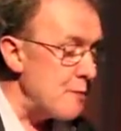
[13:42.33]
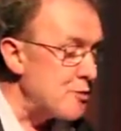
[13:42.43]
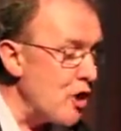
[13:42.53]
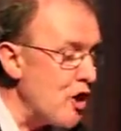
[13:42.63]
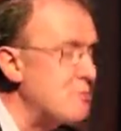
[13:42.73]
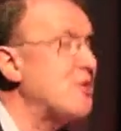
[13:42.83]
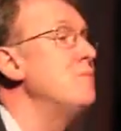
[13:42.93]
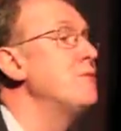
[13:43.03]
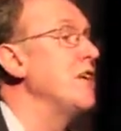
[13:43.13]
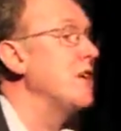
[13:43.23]
absorbed
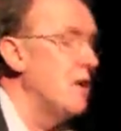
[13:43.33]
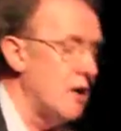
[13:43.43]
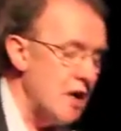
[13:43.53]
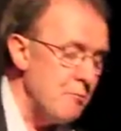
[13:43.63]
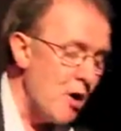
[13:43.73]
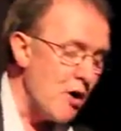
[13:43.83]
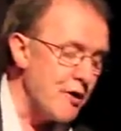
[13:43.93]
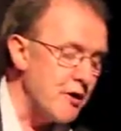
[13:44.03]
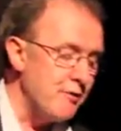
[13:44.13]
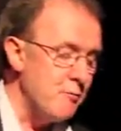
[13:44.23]
something
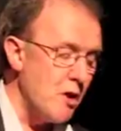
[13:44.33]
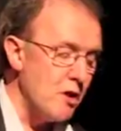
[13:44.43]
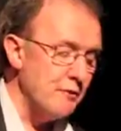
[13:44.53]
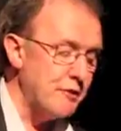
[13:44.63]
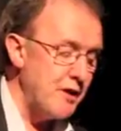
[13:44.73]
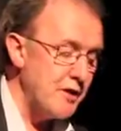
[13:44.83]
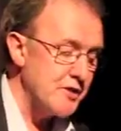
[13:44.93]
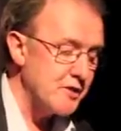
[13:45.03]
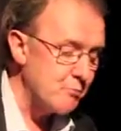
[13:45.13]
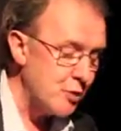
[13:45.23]
important from all of
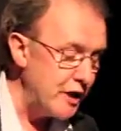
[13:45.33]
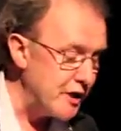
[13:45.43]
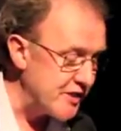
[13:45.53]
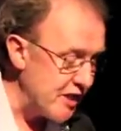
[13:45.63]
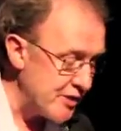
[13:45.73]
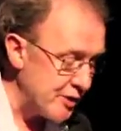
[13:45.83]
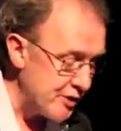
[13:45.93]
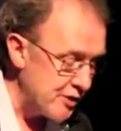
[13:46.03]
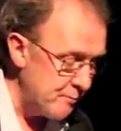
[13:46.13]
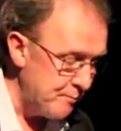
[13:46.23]
these
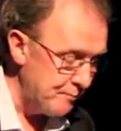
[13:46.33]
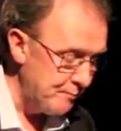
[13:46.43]
predecessors.